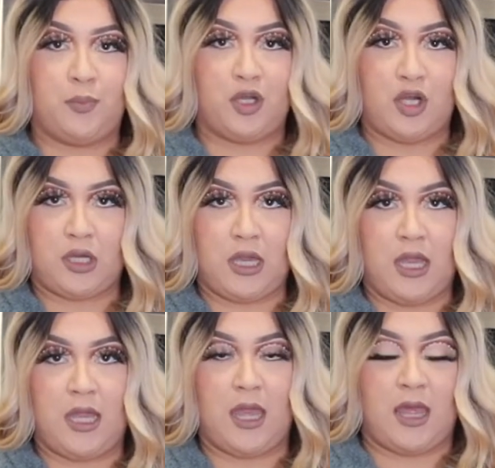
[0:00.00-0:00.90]
cook
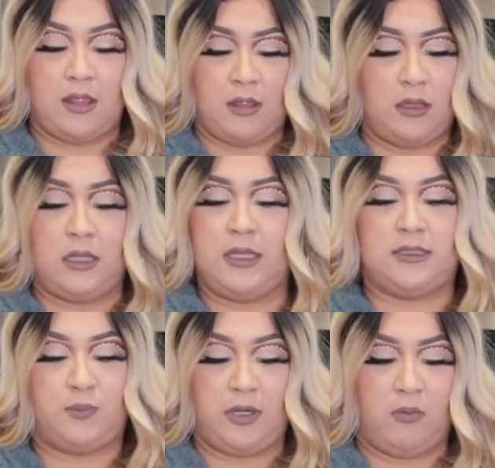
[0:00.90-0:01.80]
it and
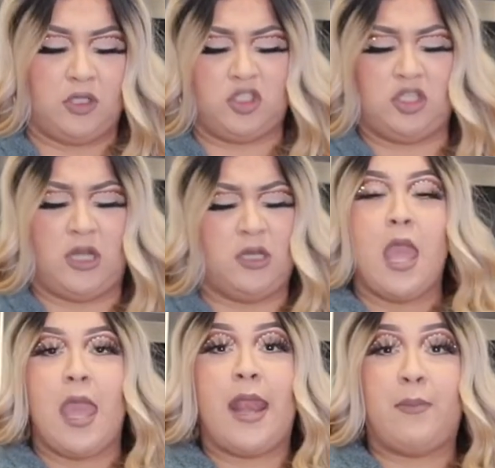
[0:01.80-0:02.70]
it's pretty much done.
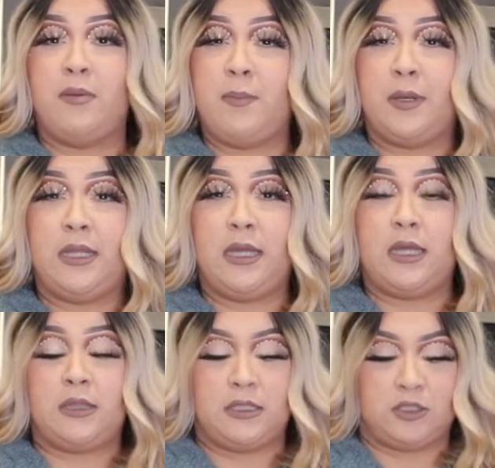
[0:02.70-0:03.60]
And I'm gonna be putting it
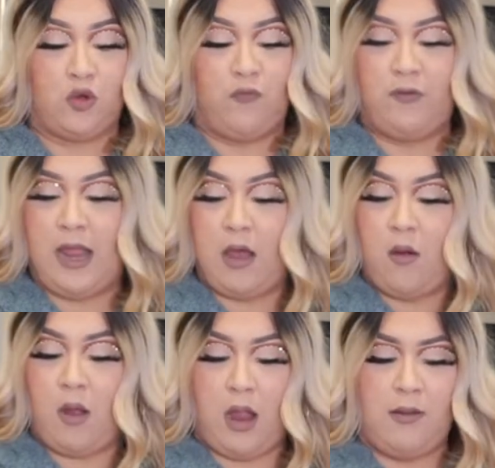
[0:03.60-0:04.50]
in the stove
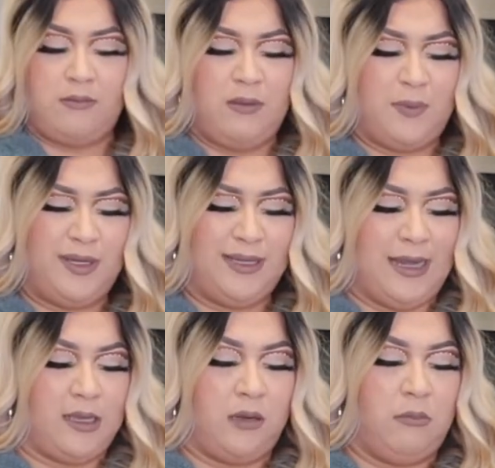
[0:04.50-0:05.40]
now. I'm only putting it
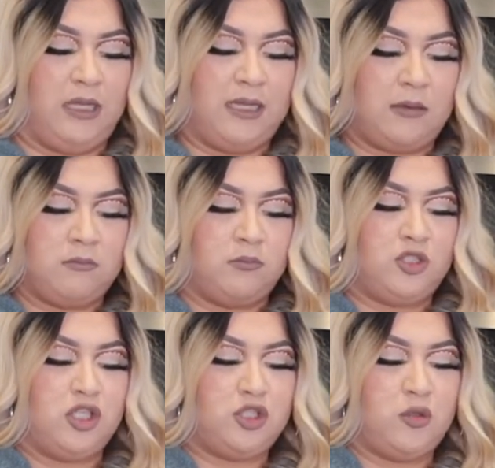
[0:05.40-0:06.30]
like in medium,
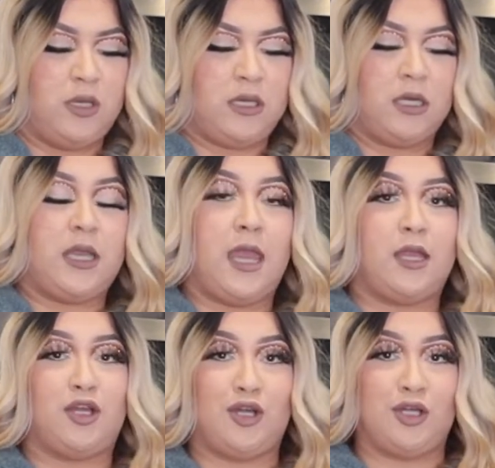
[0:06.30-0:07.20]
just so it can
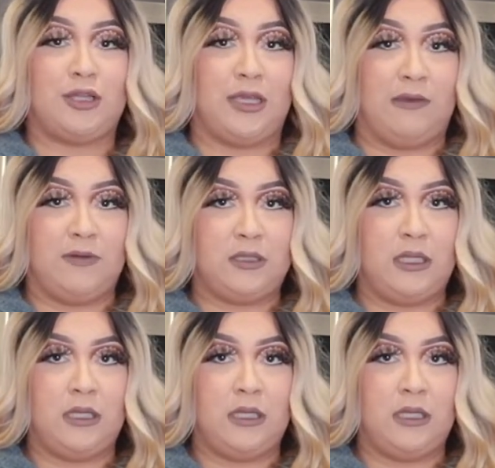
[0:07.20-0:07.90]
get cooked evenly.